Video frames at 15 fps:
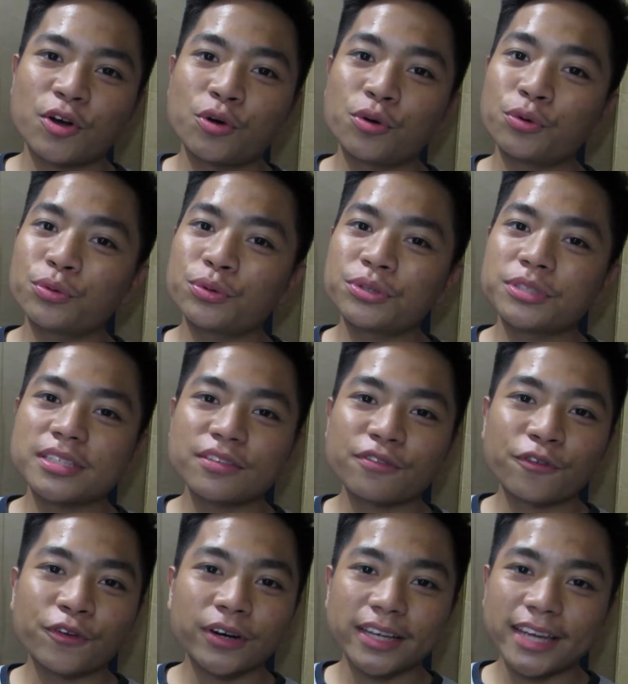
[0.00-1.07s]
who wouldn't
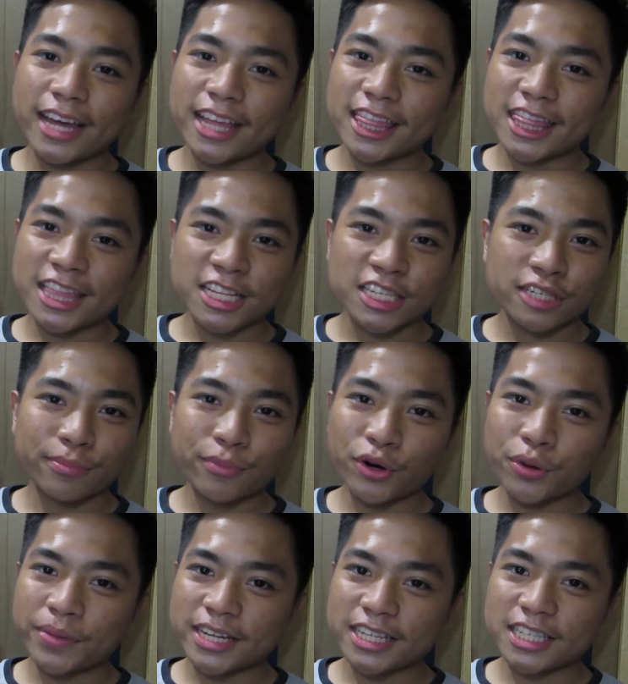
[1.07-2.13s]
forget this
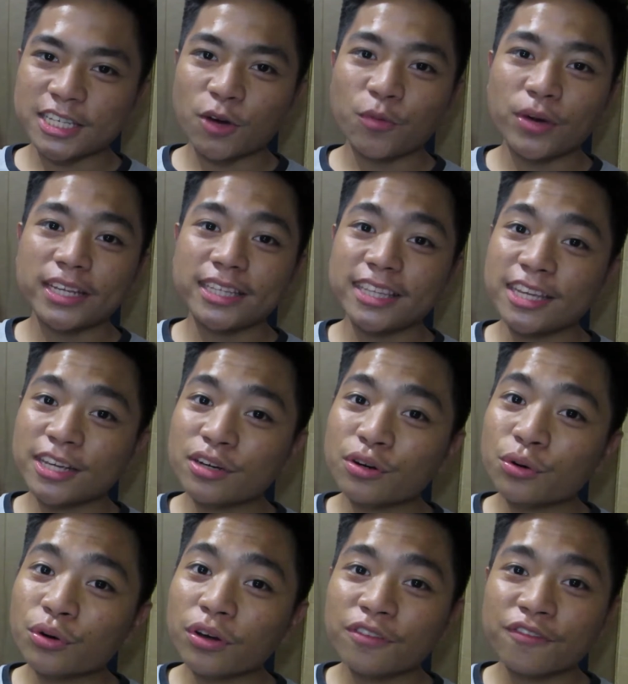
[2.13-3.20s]
moment when
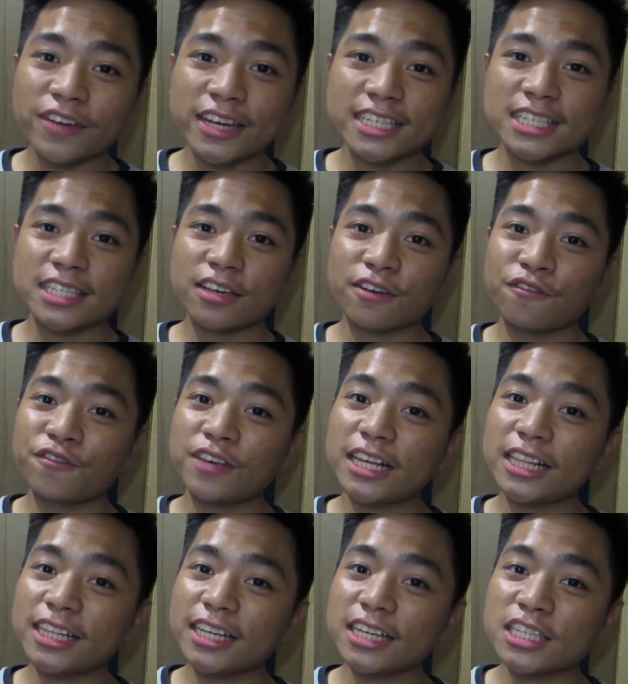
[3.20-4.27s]
Nico confessed
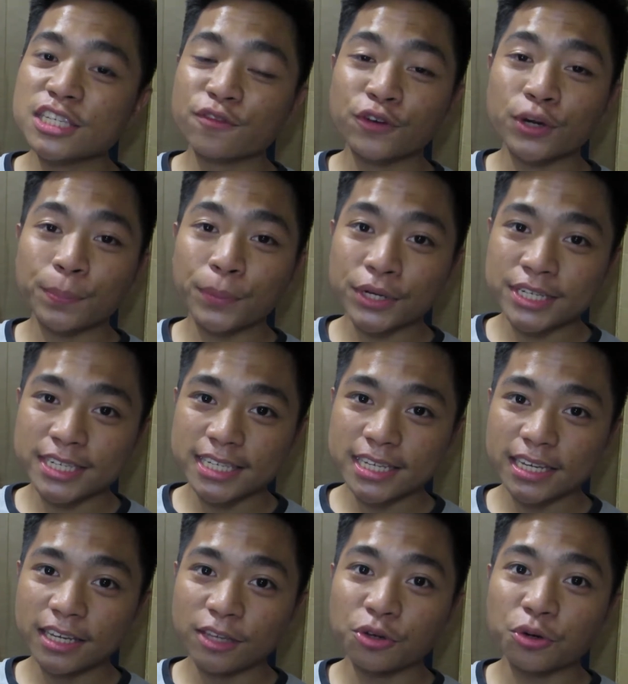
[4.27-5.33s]
feelings for
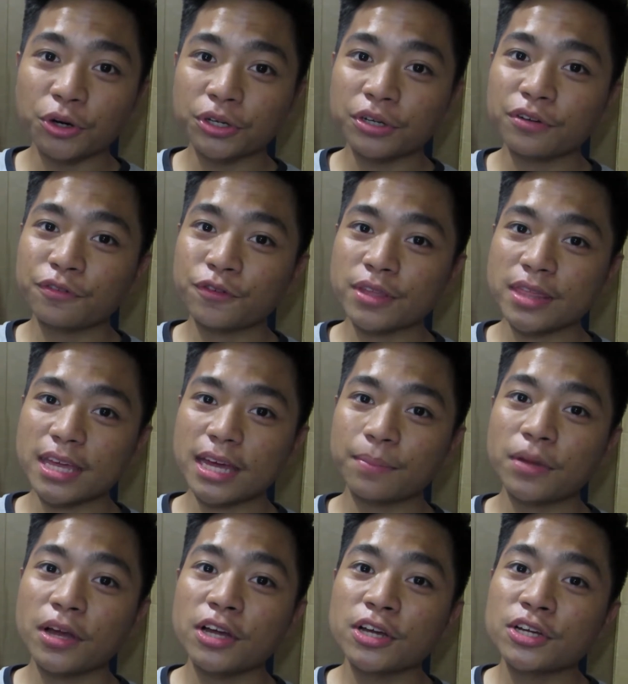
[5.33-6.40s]
Percy in order for
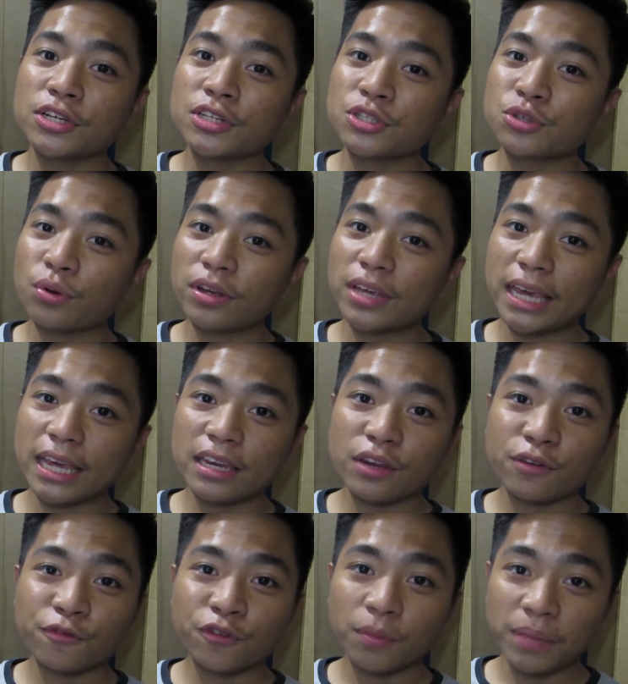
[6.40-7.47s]
them to gain
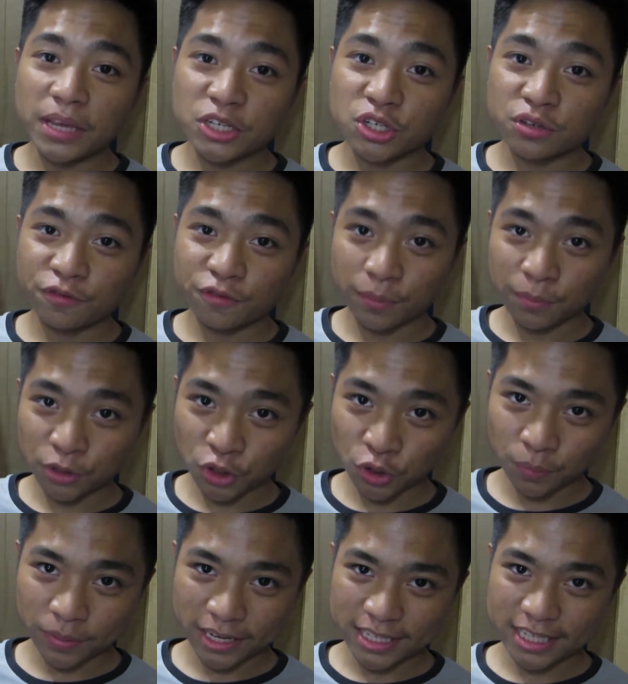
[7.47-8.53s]
information from
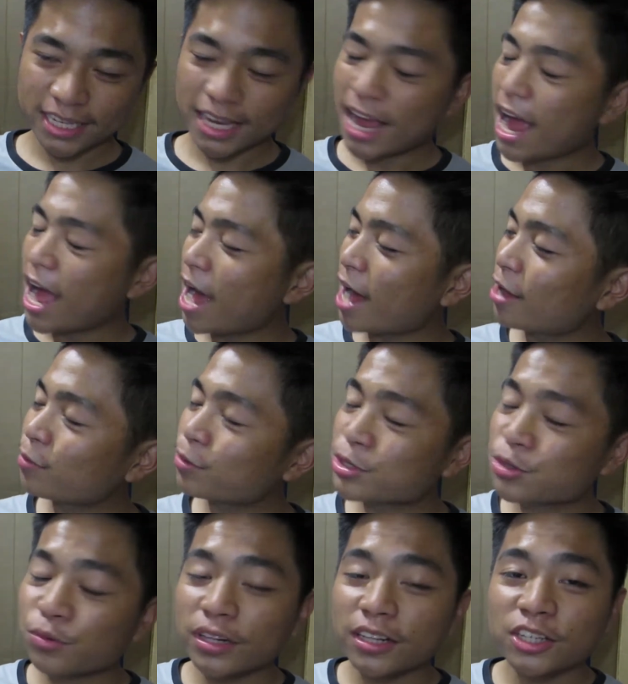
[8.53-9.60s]
Cupid? I
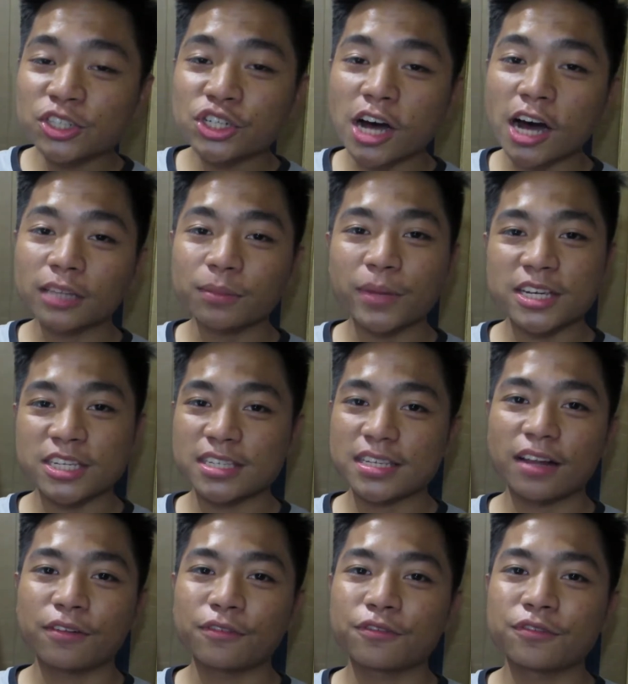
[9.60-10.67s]
was really shocked
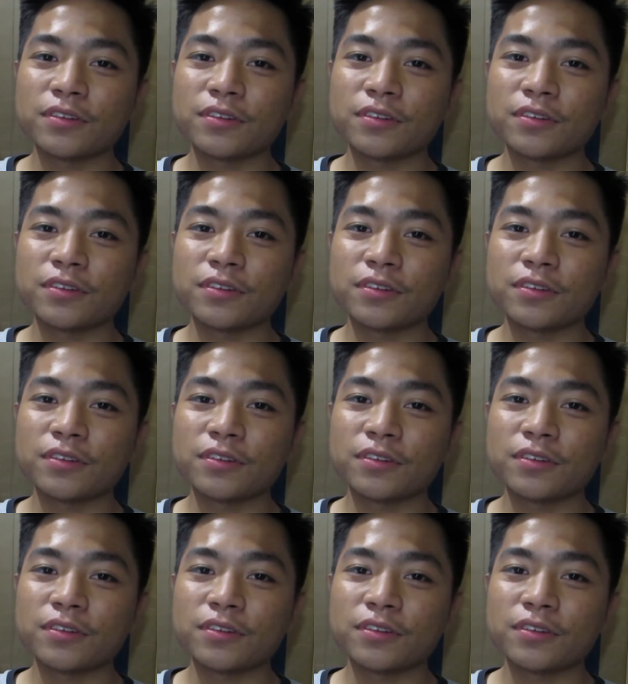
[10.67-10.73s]
myself